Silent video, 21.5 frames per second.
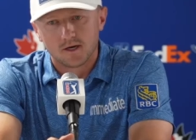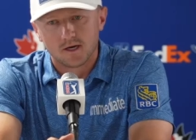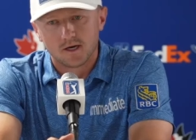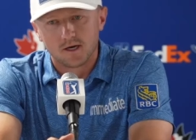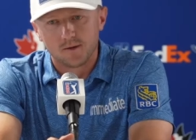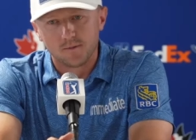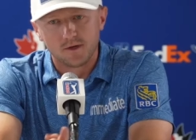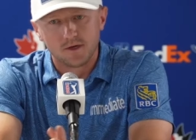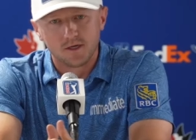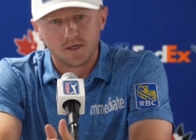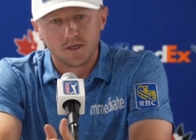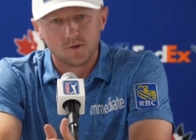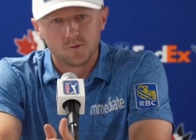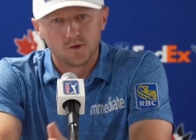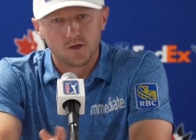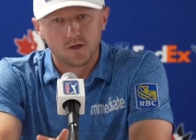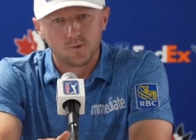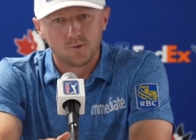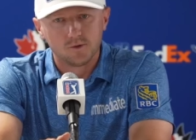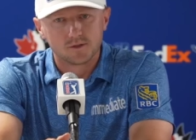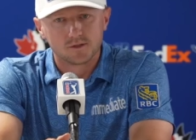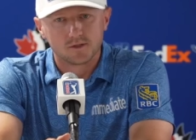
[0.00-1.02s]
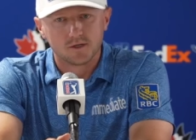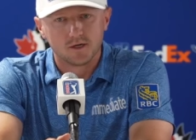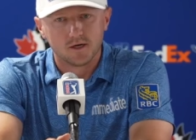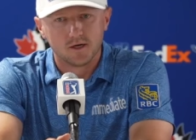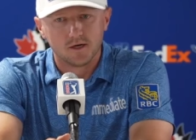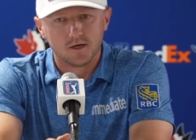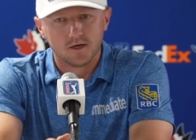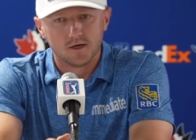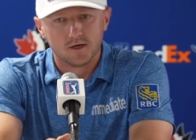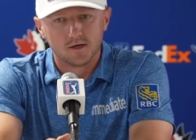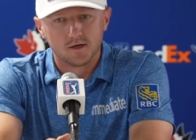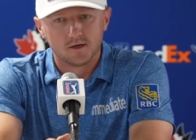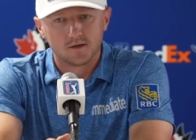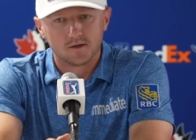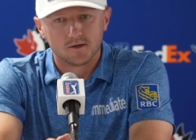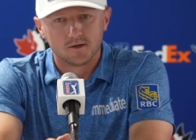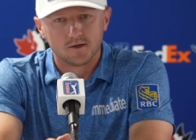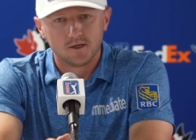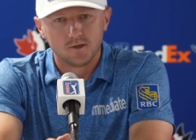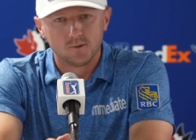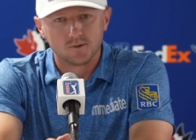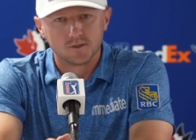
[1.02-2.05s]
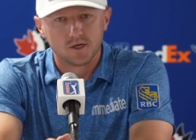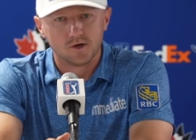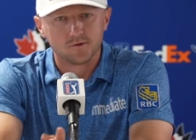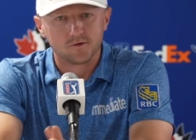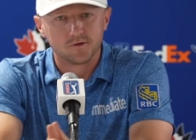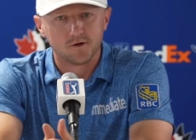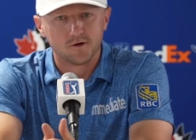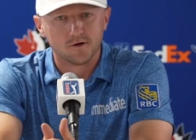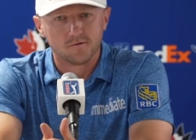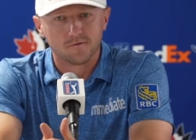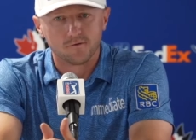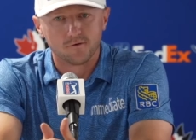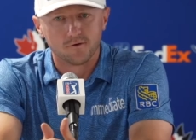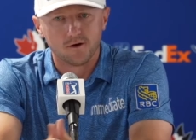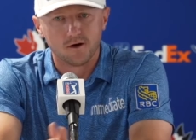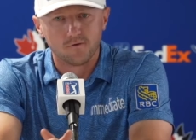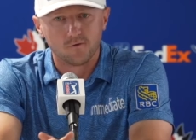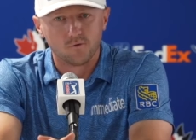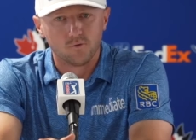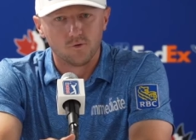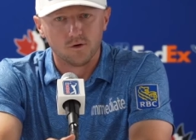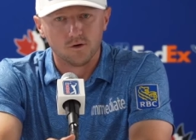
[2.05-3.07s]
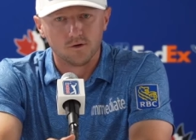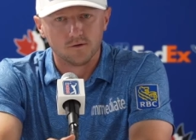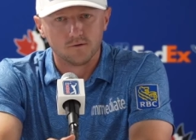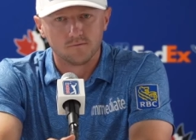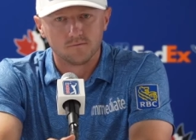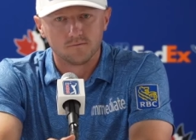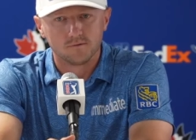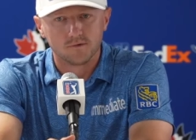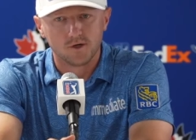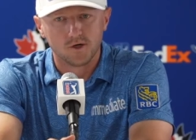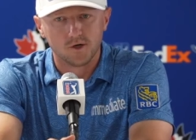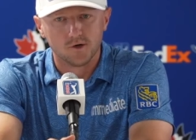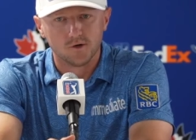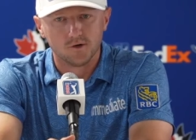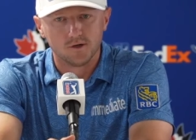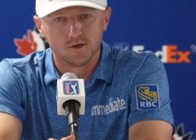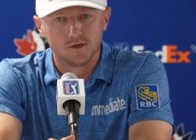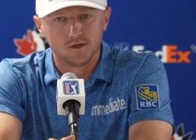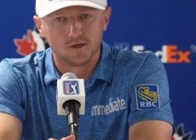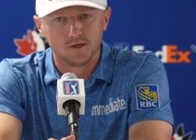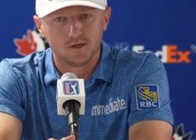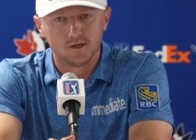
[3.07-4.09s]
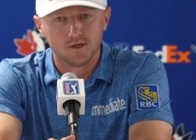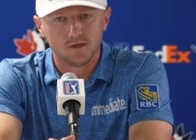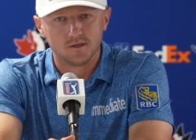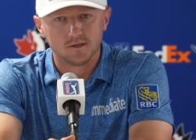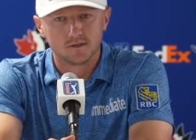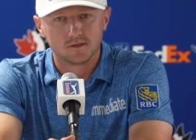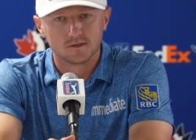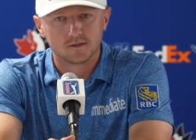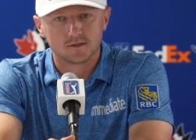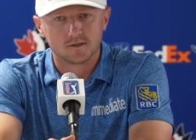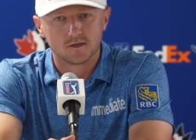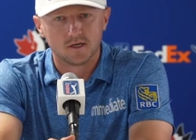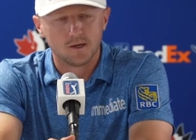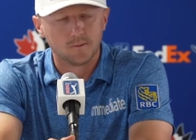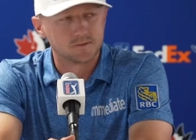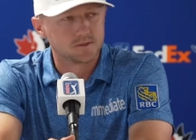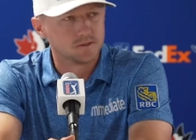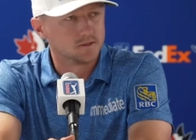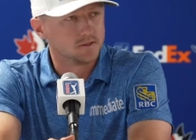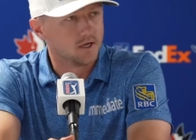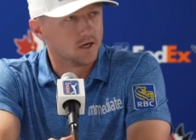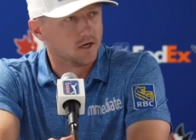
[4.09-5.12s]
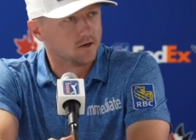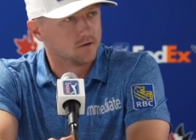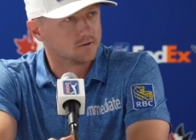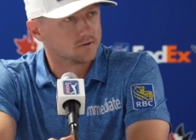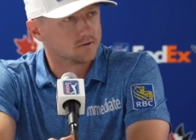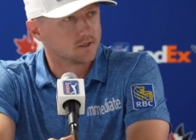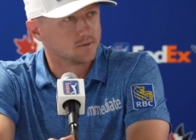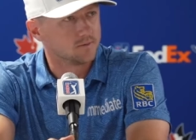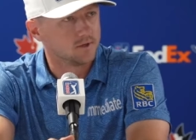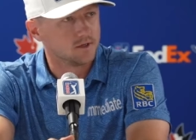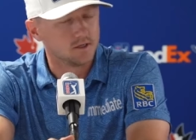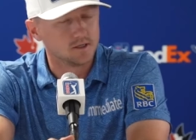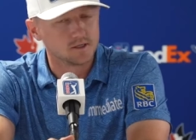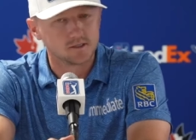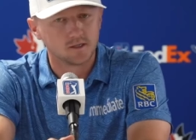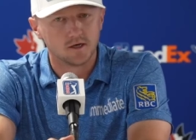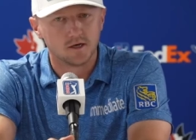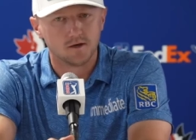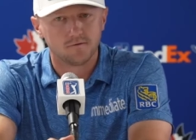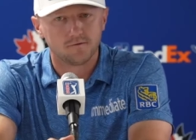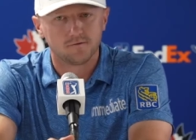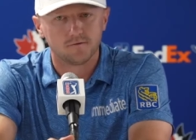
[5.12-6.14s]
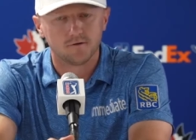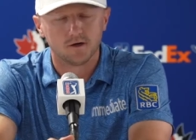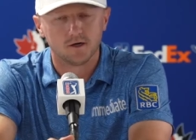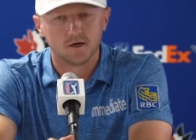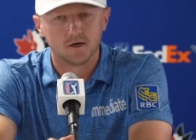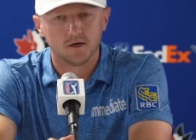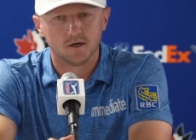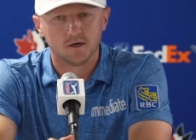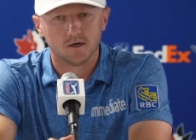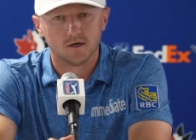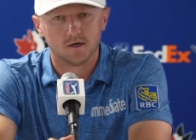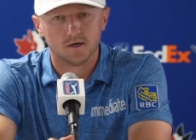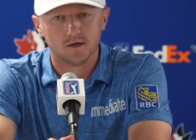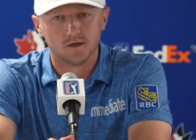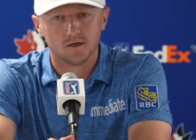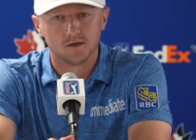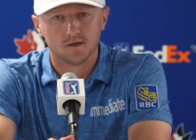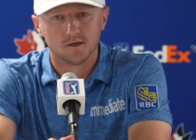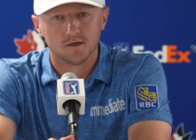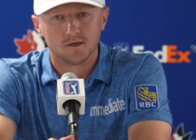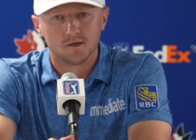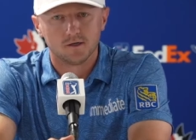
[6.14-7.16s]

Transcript: I mean, it was out there for everyone, you know, his ups and downs. I mean, his life was